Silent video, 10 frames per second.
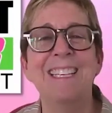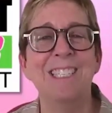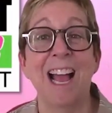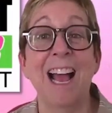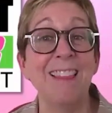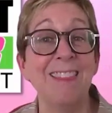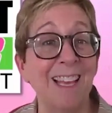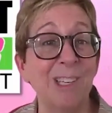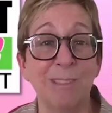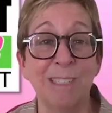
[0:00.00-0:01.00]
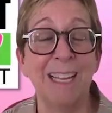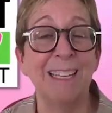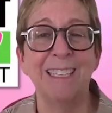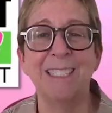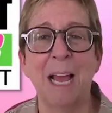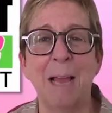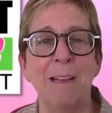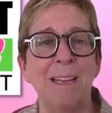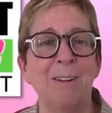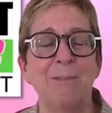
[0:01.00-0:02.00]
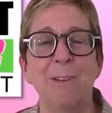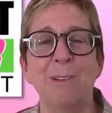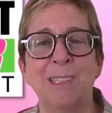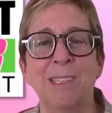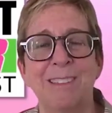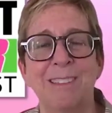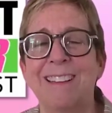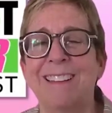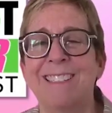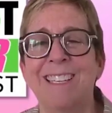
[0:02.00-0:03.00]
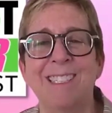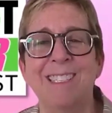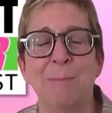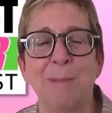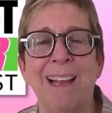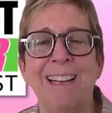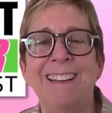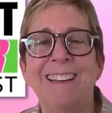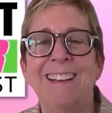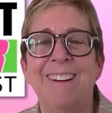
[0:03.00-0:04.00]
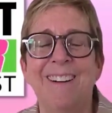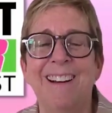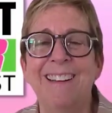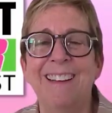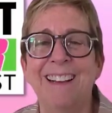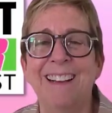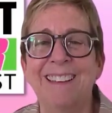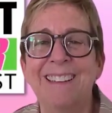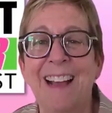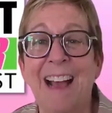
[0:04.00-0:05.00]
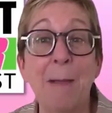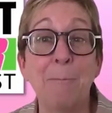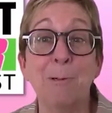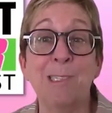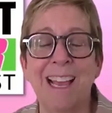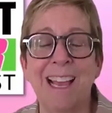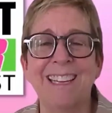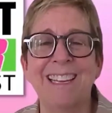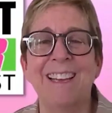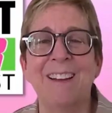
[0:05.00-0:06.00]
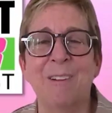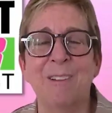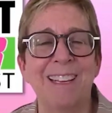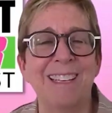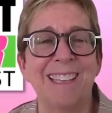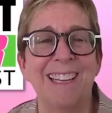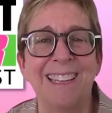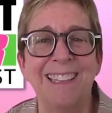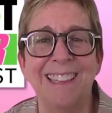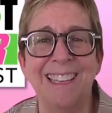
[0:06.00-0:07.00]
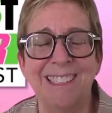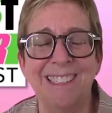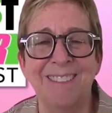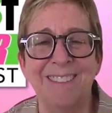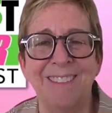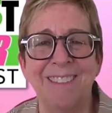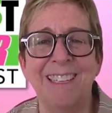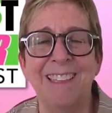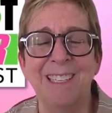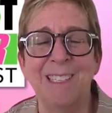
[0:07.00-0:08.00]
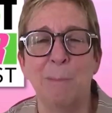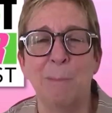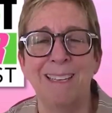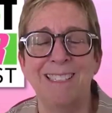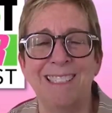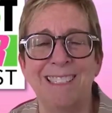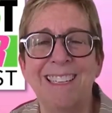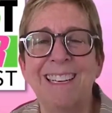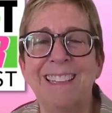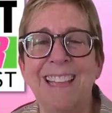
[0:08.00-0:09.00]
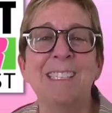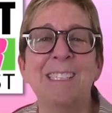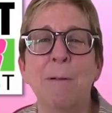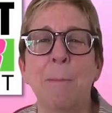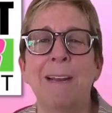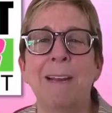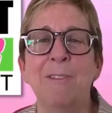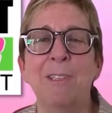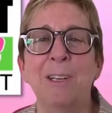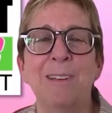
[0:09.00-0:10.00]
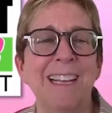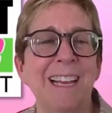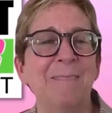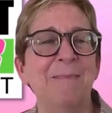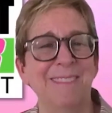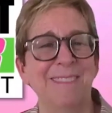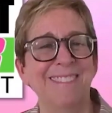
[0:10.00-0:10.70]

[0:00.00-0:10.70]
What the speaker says: Chai, thanks for taking the time to interview us and shed some light on hyperscaling and all the exciting things that you're doing in this space. Thanks, everybody, for tuning in.